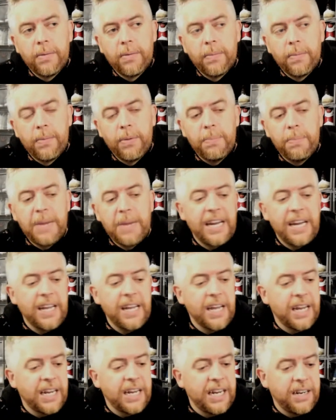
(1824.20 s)
the
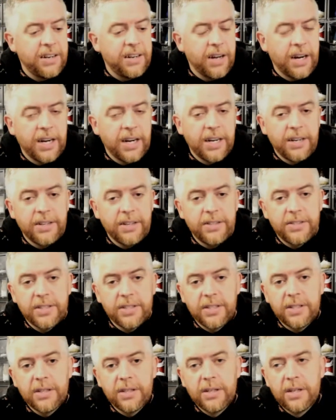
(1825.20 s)
media he does.
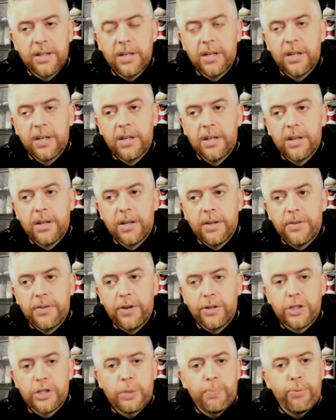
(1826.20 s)
And
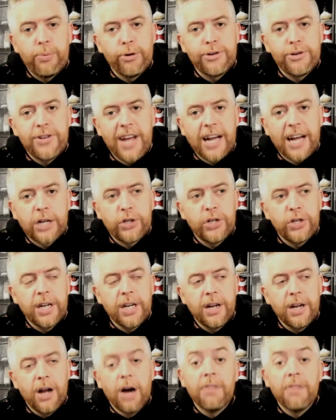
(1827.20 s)
there's a protection